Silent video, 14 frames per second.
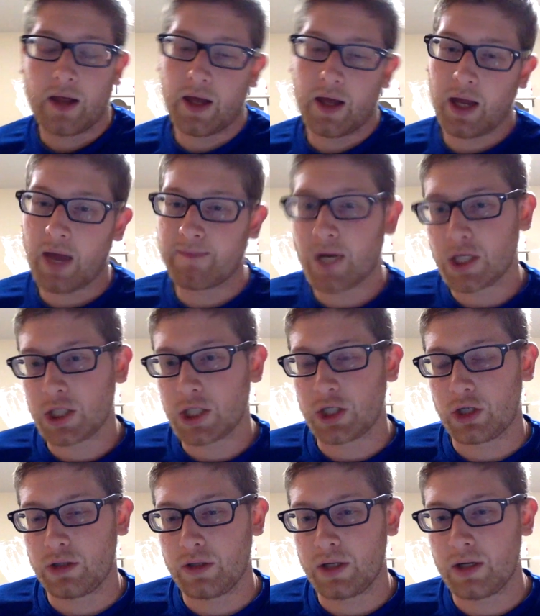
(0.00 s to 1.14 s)
Like I mentioned
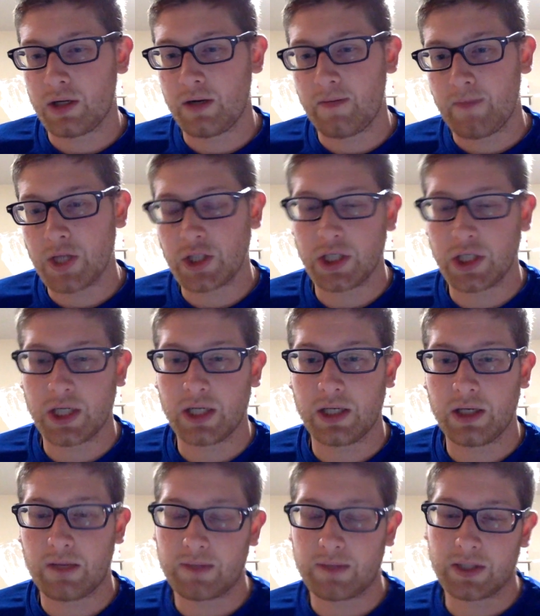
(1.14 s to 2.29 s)
earlier, Michigan
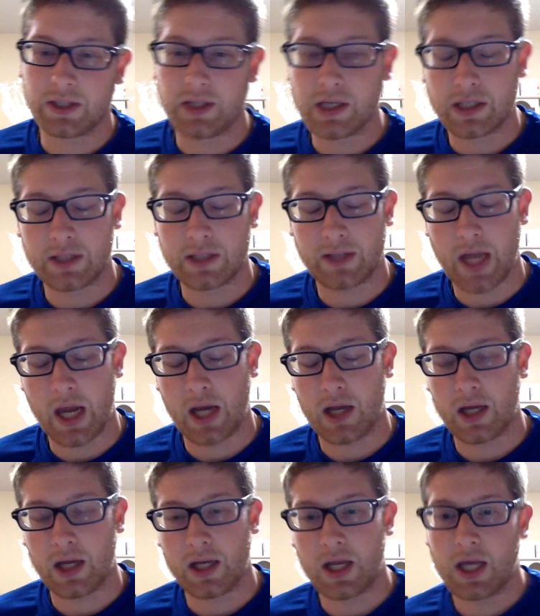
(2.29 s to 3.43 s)
number 6 is taking
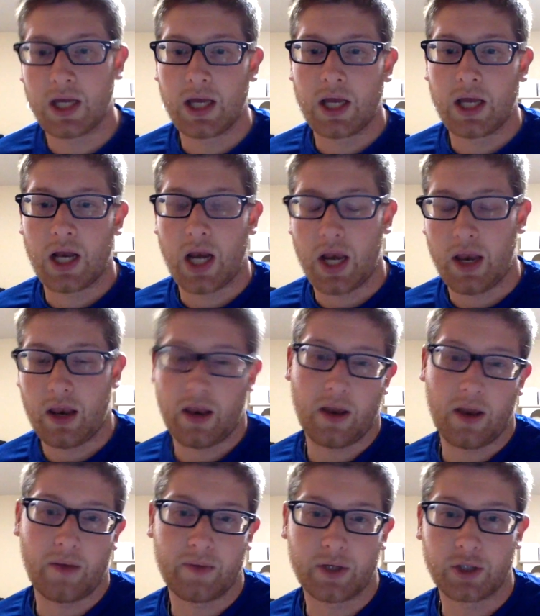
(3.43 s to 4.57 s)
on
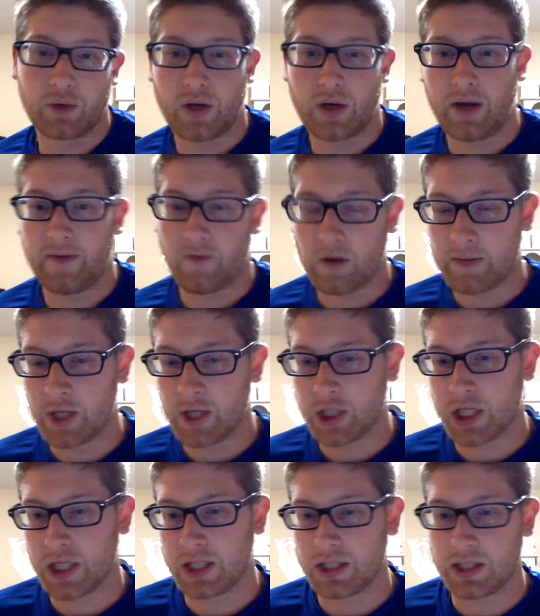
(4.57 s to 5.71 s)
number 24,
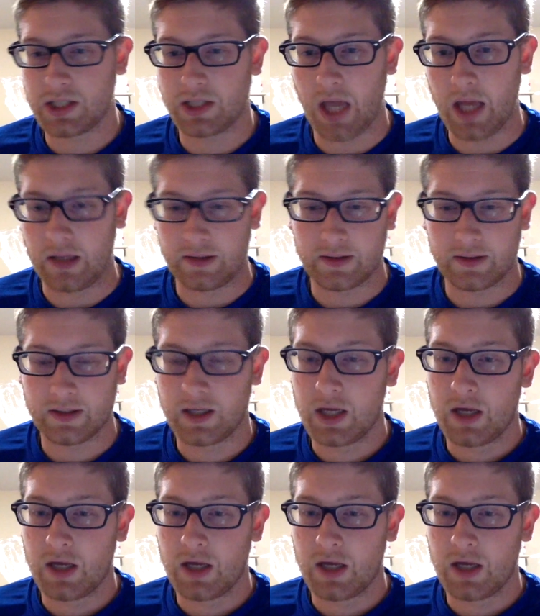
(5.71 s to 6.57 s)
Michigan State.